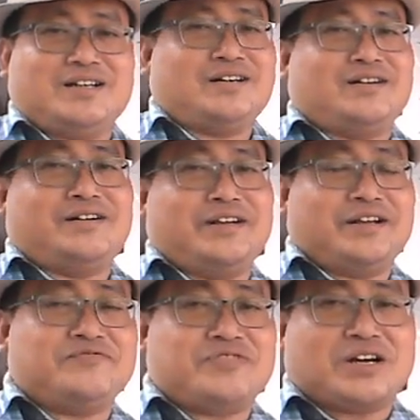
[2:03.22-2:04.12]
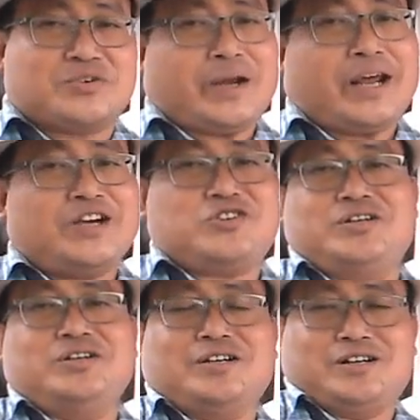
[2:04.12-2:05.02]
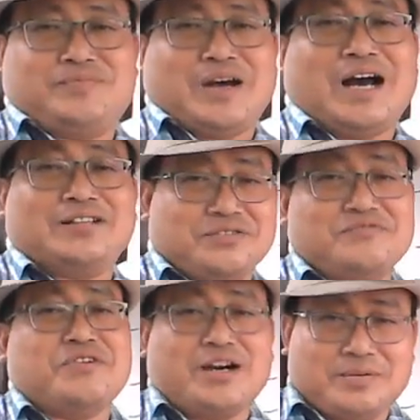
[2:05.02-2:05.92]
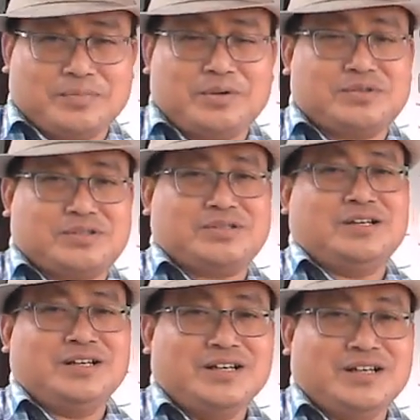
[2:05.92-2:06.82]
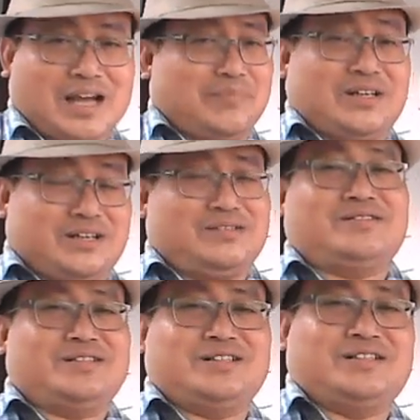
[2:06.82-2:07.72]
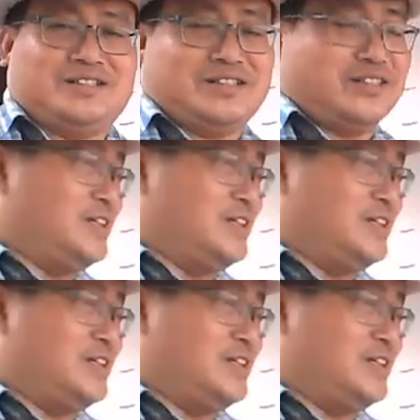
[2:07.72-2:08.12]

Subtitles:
or the fluctuation of other variables. I mean, this is